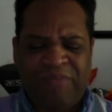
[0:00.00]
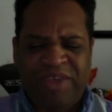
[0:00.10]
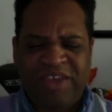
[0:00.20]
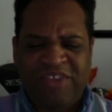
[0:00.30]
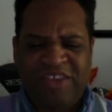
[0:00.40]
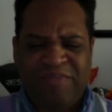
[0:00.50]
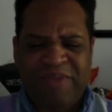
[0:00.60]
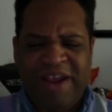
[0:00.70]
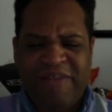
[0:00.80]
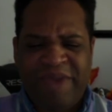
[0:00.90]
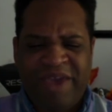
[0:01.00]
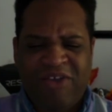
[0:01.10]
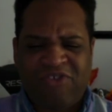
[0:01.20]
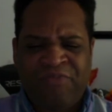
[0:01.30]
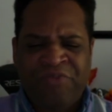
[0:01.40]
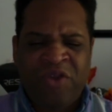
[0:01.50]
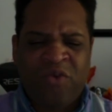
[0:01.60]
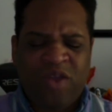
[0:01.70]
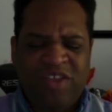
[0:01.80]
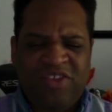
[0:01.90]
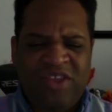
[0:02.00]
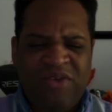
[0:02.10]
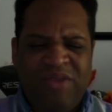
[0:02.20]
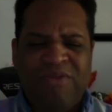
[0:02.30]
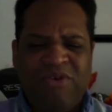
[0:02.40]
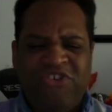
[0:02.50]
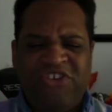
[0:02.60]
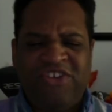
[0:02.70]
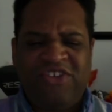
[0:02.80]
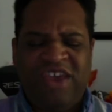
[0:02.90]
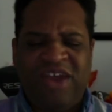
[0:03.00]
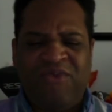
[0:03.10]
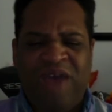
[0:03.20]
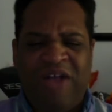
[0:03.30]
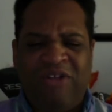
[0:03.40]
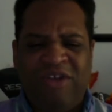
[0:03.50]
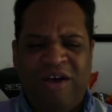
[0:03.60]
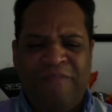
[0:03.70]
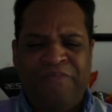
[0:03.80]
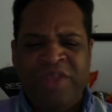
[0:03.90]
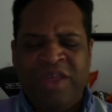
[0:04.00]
Because these beta males, once their emotions get riled up,